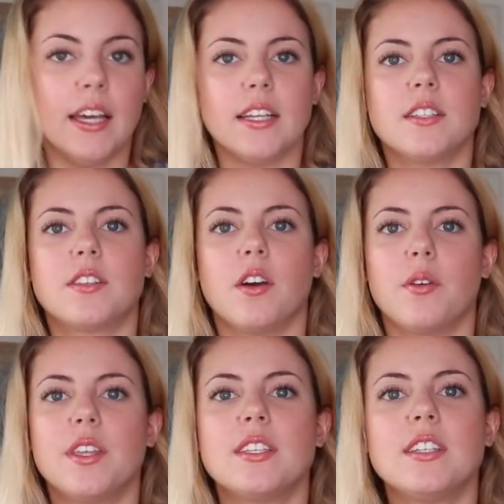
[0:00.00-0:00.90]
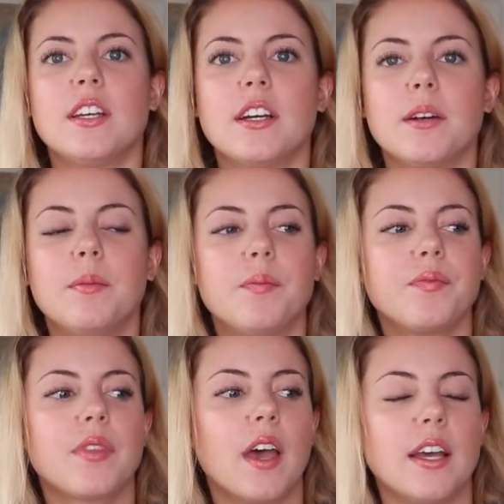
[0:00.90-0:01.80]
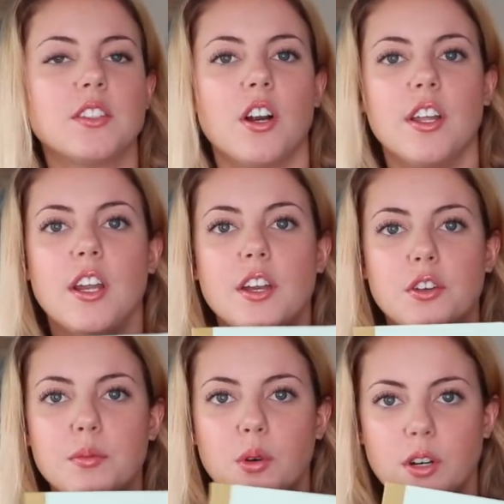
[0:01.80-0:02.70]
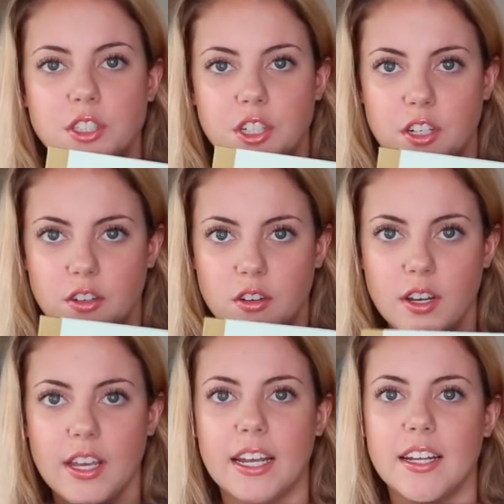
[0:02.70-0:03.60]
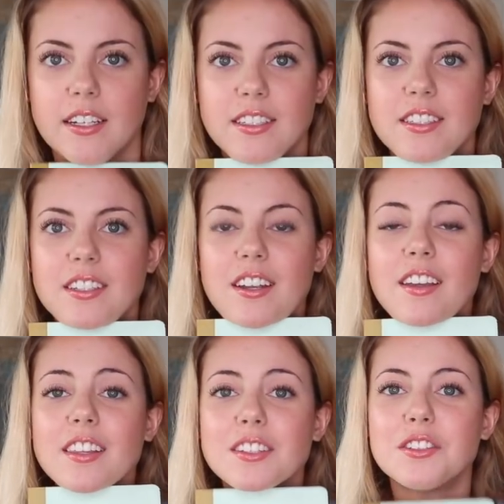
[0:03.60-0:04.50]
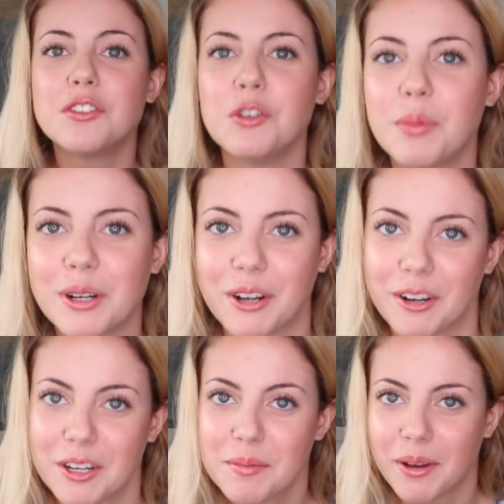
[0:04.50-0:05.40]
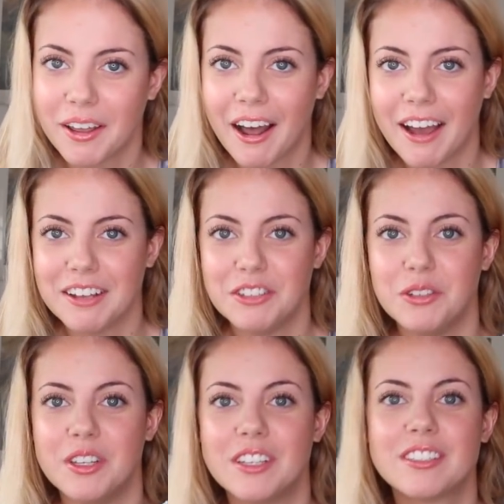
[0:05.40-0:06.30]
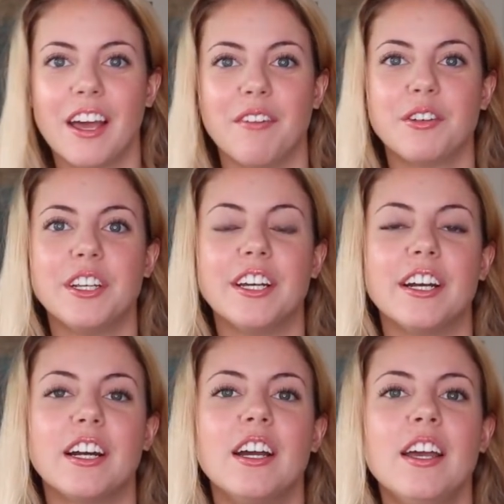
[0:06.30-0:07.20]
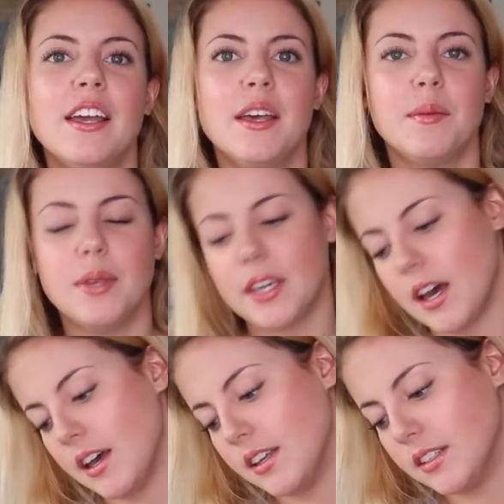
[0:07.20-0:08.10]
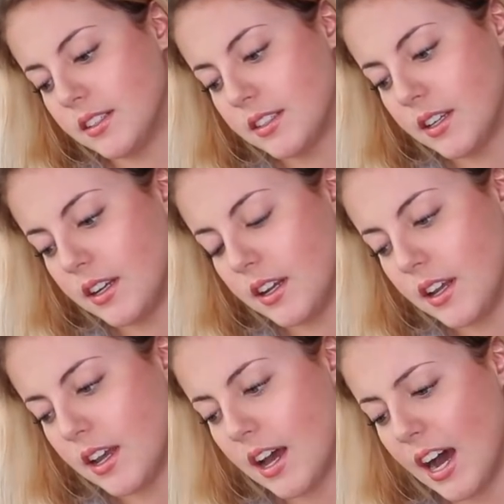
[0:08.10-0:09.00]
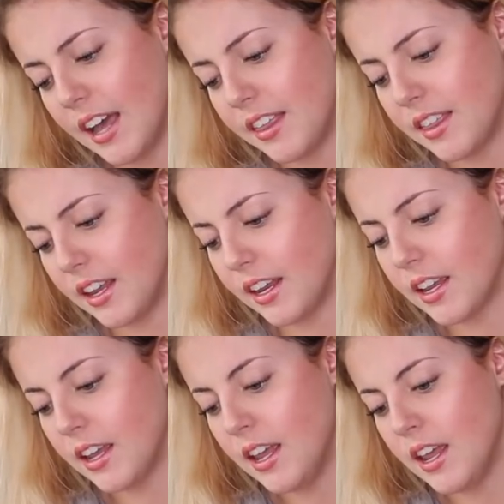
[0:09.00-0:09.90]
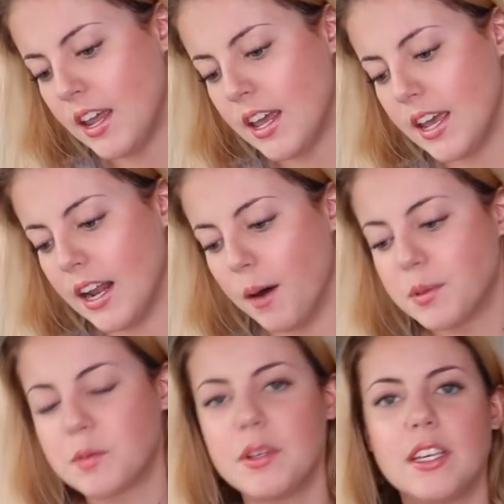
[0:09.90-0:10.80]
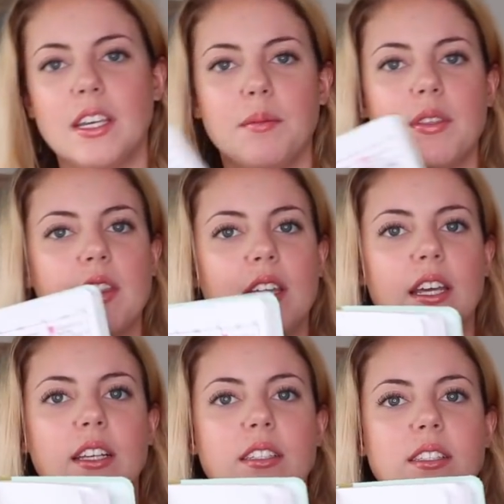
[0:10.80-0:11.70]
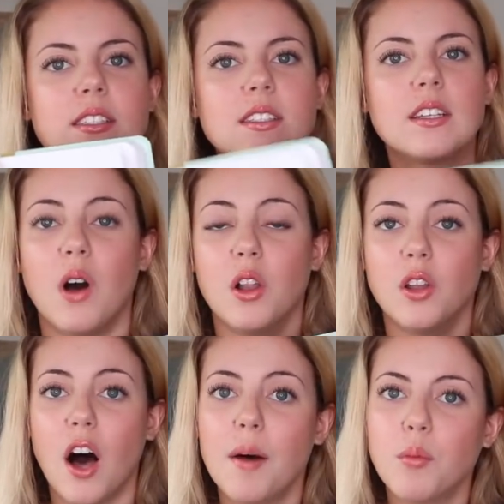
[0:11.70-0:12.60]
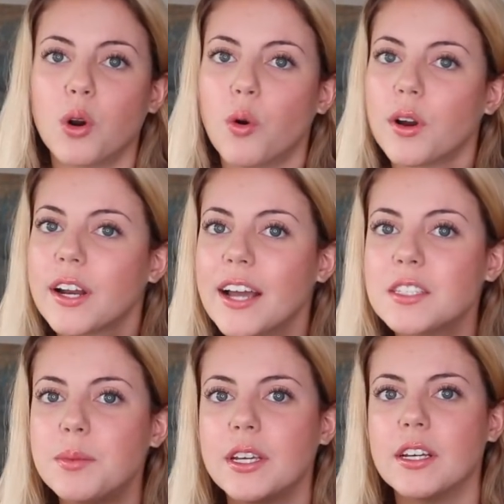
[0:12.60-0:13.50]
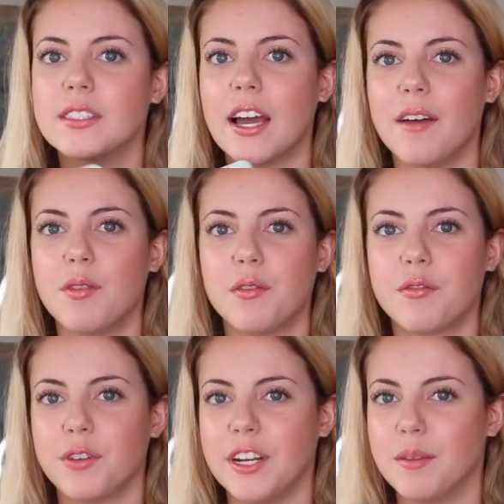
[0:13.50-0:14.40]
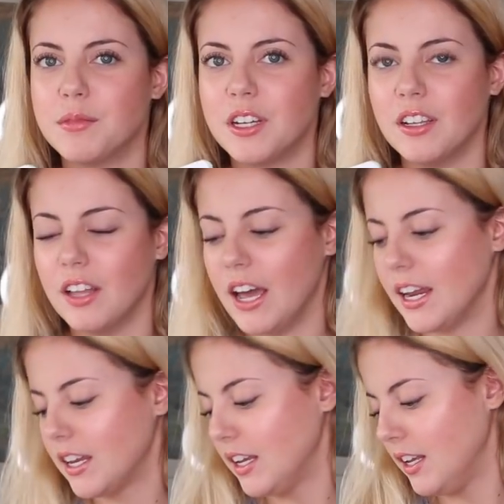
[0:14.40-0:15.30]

And so this year I started a new bullet journal, and this is super nerdy, but I do this every year because I think it helps me keep things a lot more organized, because I have the freedom to like